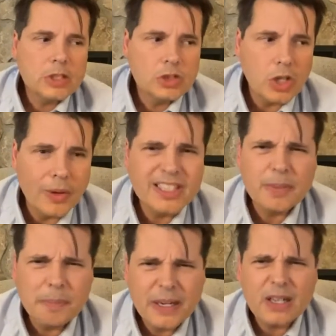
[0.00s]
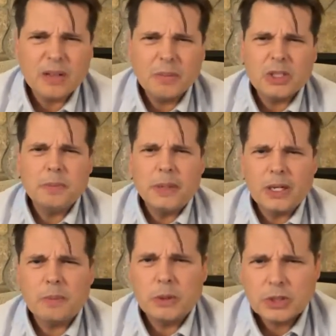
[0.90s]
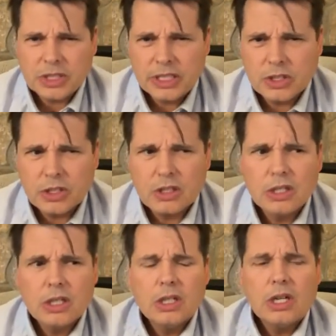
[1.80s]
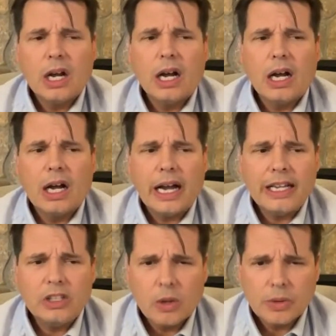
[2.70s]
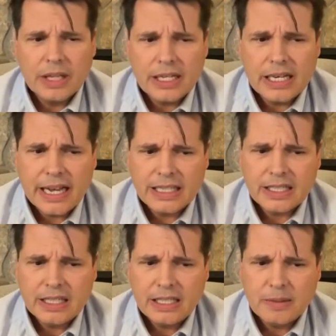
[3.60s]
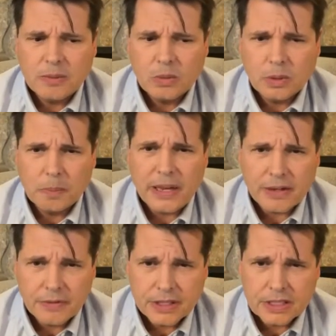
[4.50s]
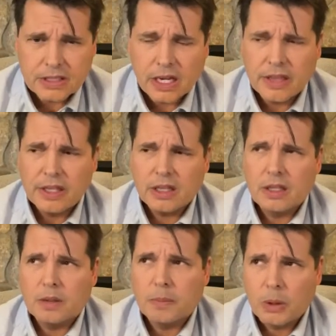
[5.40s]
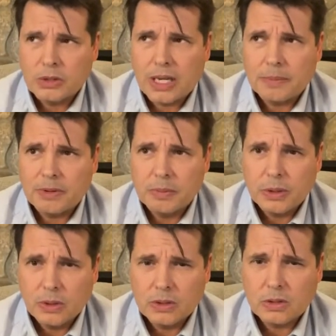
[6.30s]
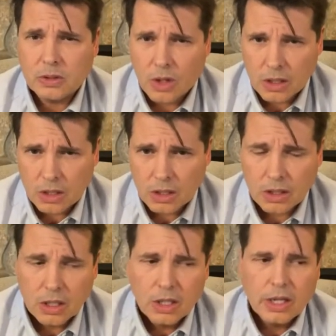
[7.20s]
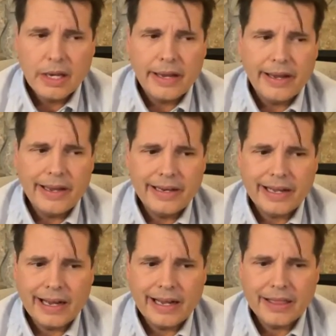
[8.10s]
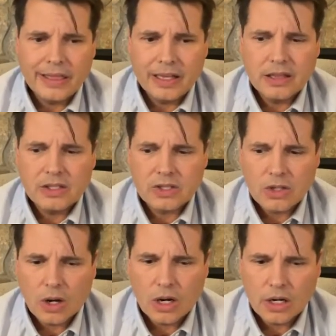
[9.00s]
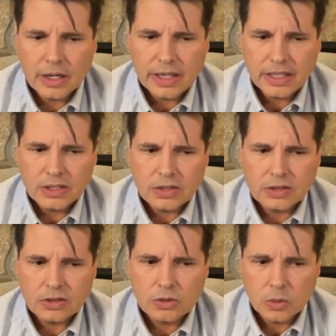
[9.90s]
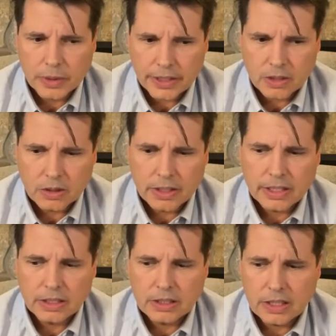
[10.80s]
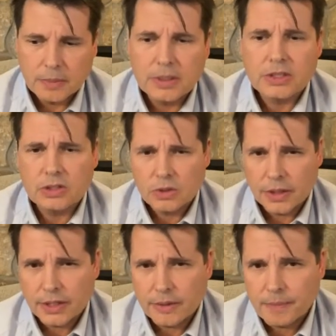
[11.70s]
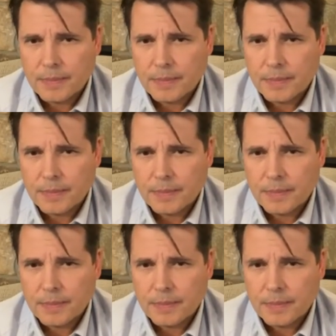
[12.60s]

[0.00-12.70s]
So it's a much bigger procedure. I don't think it has any real benefits. I think the post-operative period's longer, and I think the scar is greater and the numbness is greater.